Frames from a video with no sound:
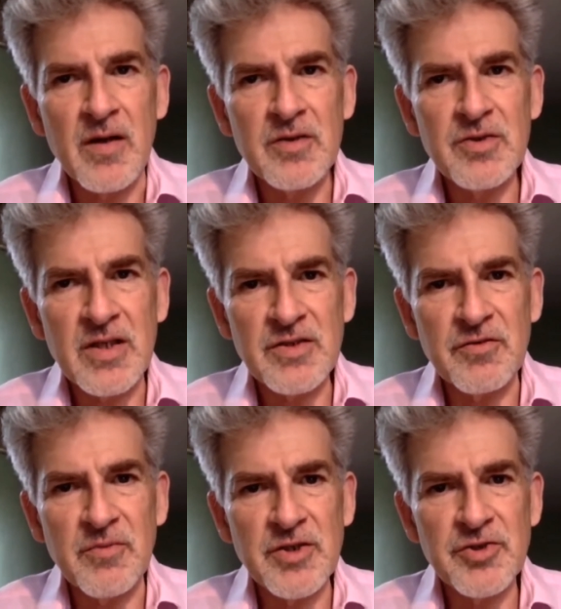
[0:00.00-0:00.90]

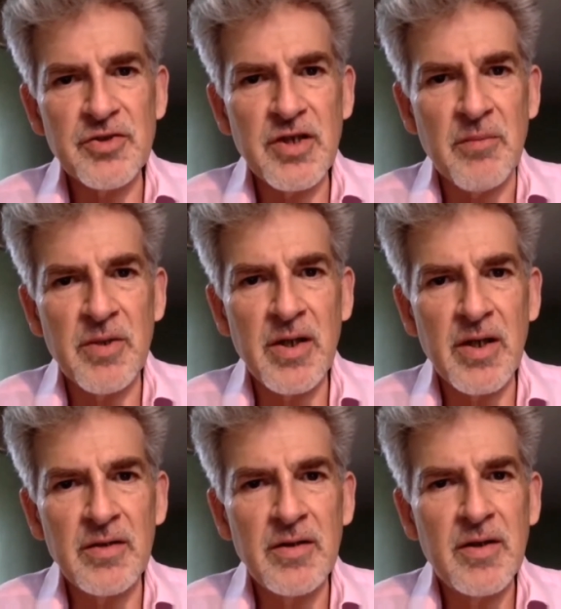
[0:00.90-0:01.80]
transformation coming
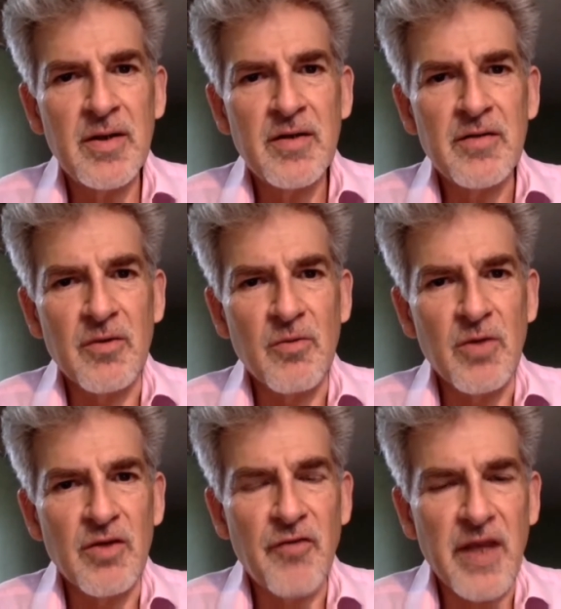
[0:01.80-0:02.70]
in that
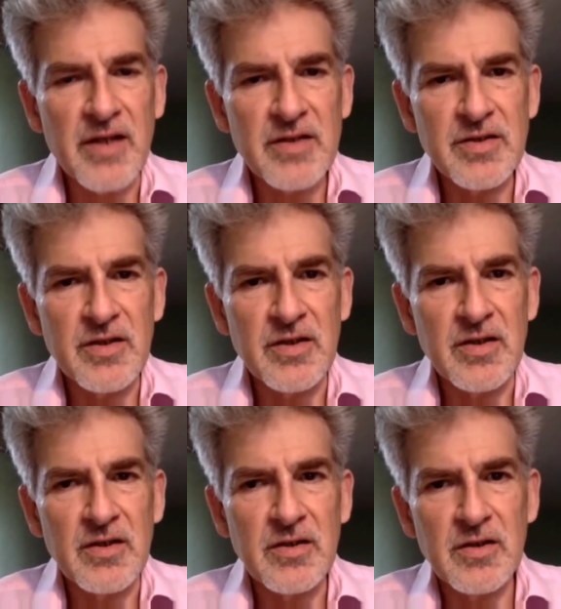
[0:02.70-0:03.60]
will affect
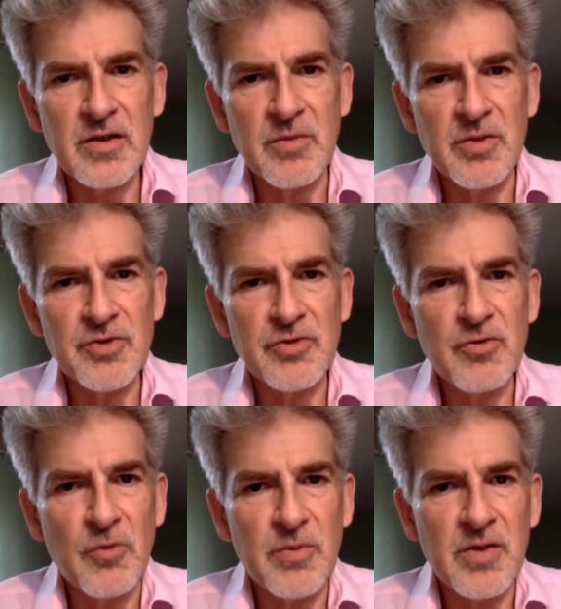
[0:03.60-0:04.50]
commercial,
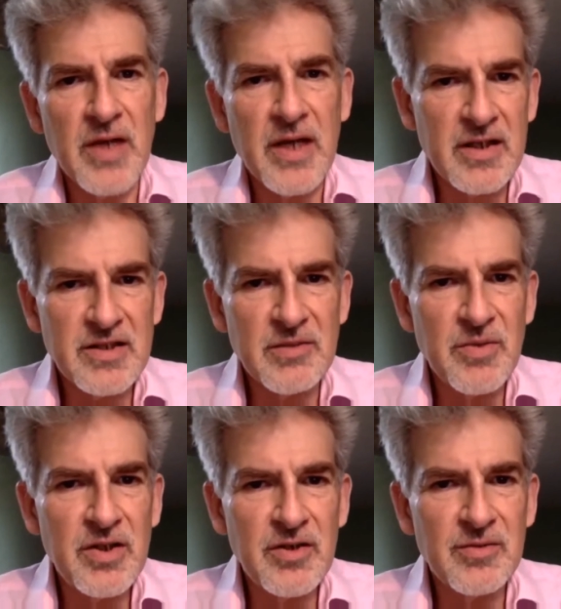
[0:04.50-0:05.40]
corporate, and
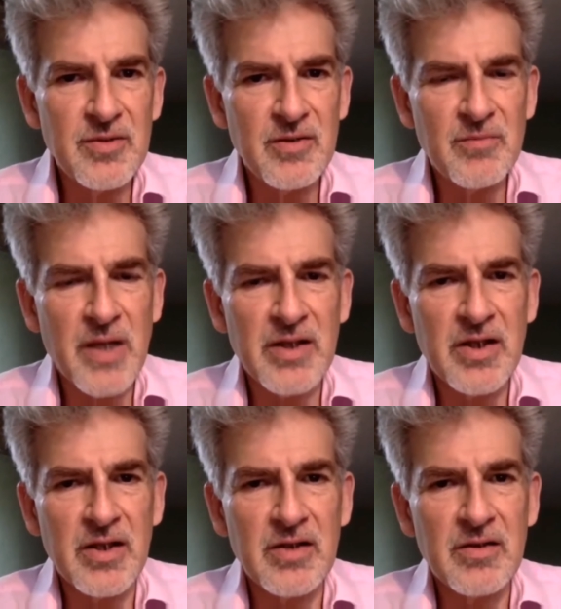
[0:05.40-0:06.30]
SME
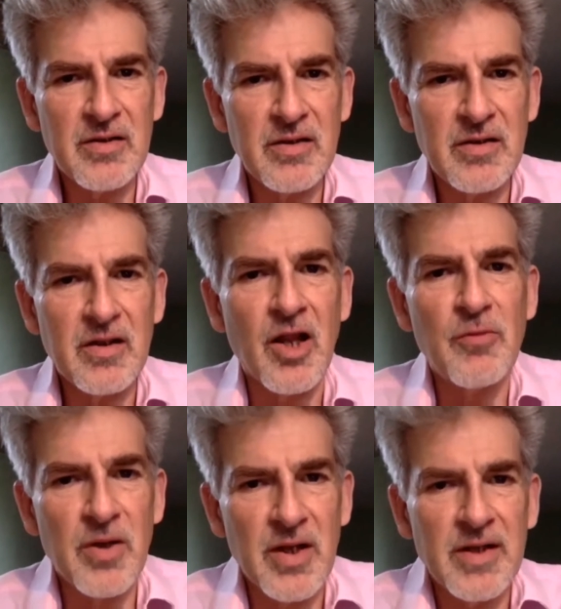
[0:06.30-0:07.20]
banking
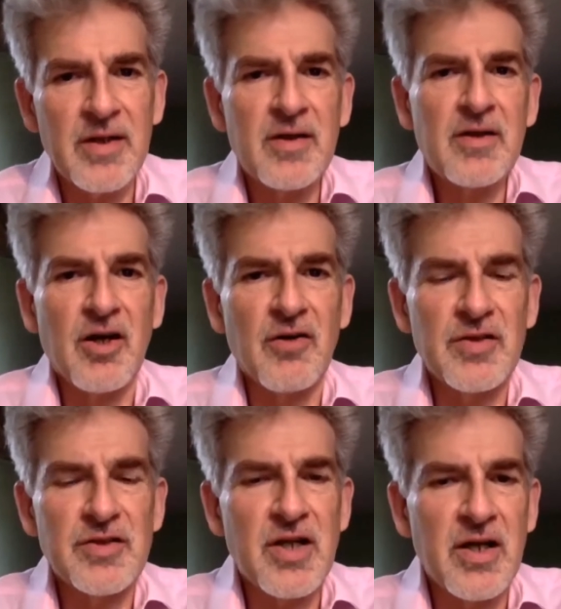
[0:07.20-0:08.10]
globally
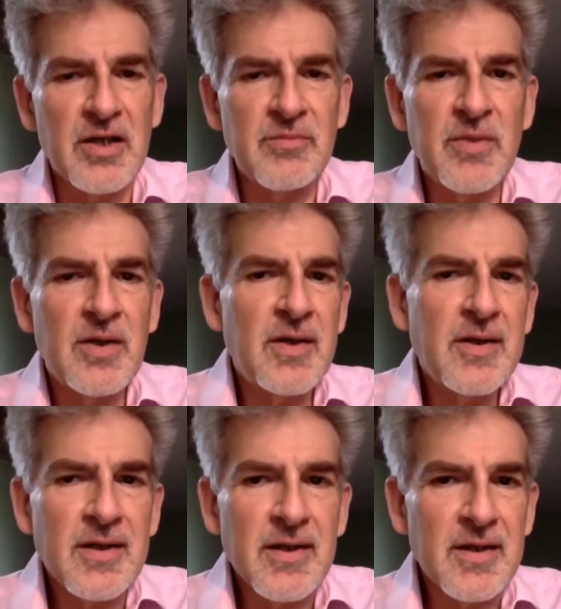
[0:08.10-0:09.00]
over time,
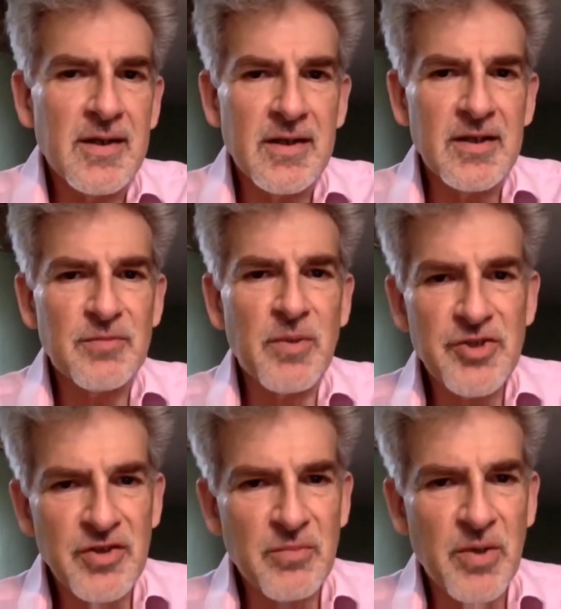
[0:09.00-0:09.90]
and
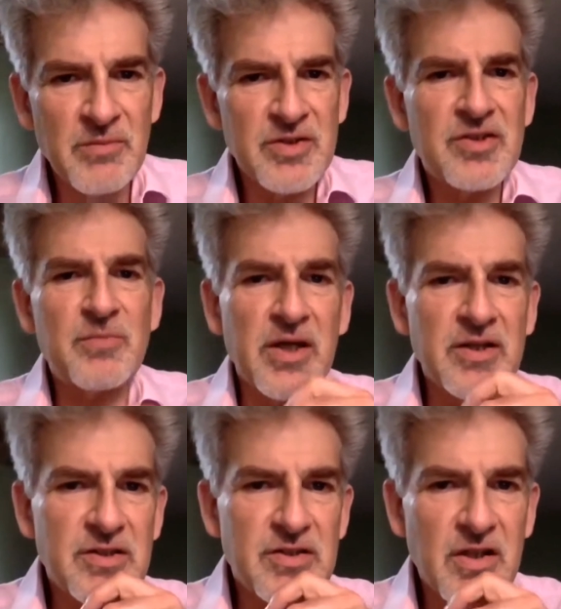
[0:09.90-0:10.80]
especially in the payments
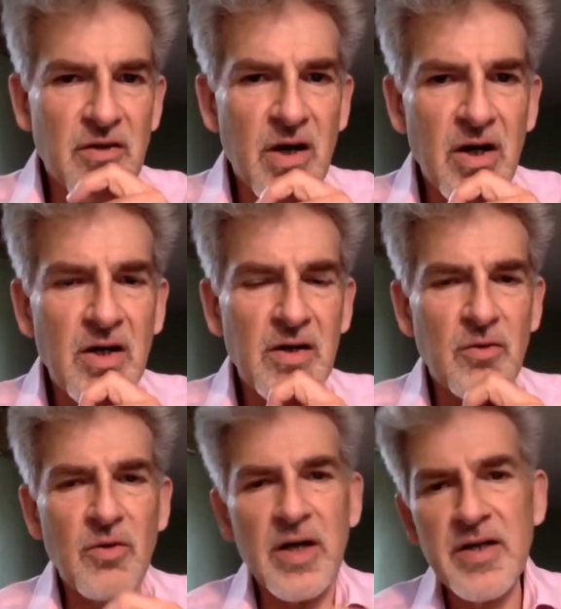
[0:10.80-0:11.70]
space. There are
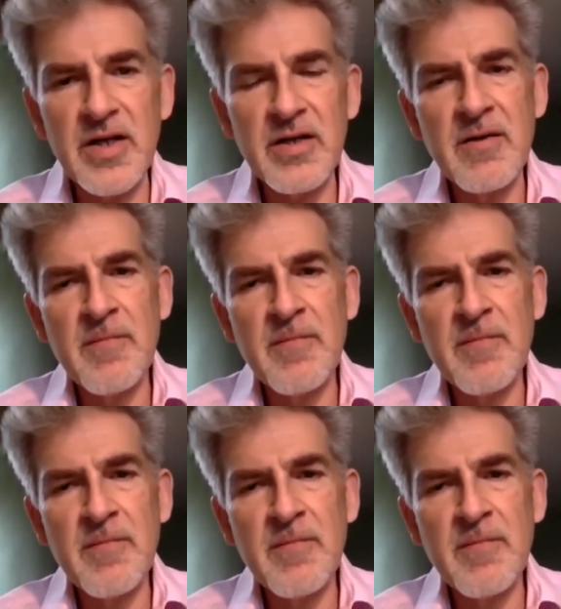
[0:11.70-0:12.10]
already